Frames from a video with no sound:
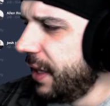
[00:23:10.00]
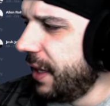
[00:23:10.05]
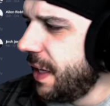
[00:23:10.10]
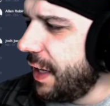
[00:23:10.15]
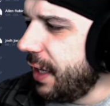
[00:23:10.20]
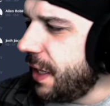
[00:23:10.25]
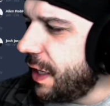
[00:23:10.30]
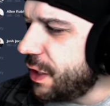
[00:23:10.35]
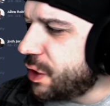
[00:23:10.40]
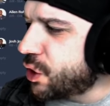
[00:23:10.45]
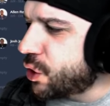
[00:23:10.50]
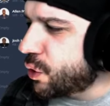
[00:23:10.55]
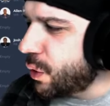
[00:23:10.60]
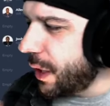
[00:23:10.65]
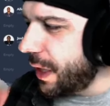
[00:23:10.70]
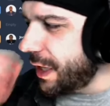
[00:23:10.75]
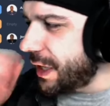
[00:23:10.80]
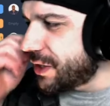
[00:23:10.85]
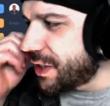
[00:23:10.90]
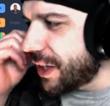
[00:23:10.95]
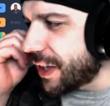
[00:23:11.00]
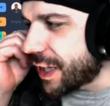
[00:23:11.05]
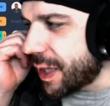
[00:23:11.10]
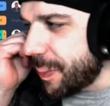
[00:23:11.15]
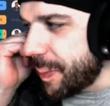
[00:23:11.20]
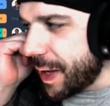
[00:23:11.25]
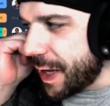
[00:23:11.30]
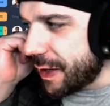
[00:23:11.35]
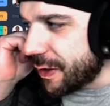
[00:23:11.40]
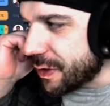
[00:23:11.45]
He gets traded to the
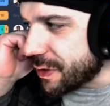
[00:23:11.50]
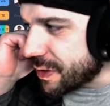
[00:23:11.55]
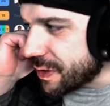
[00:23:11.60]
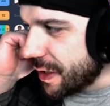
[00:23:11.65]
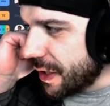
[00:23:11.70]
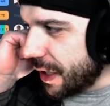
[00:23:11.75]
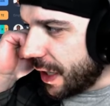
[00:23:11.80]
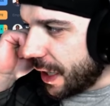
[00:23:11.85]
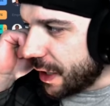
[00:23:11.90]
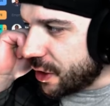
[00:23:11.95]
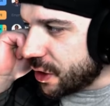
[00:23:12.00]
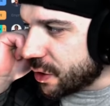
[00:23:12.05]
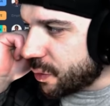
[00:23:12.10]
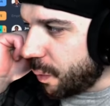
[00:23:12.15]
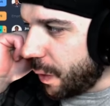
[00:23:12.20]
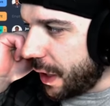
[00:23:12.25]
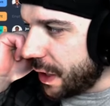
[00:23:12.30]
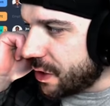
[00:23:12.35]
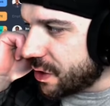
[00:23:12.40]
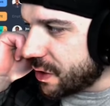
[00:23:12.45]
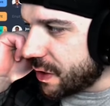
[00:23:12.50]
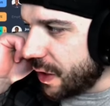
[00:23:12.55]
Commanders. I just watched